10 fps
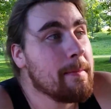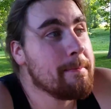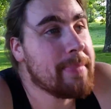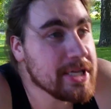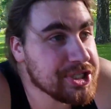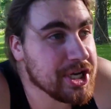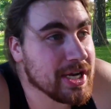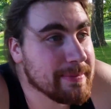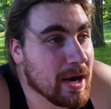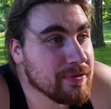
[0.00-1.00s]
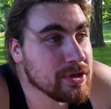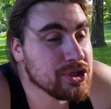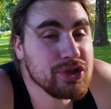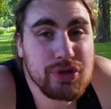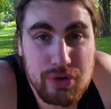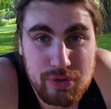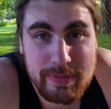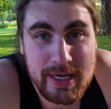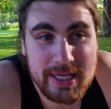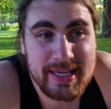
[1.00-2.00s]
bitching about there's too
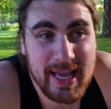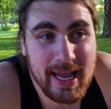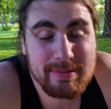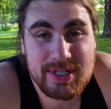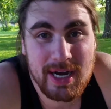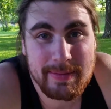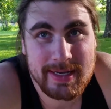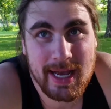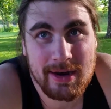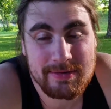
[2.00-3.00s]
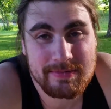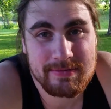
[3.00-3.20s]
many games coming out.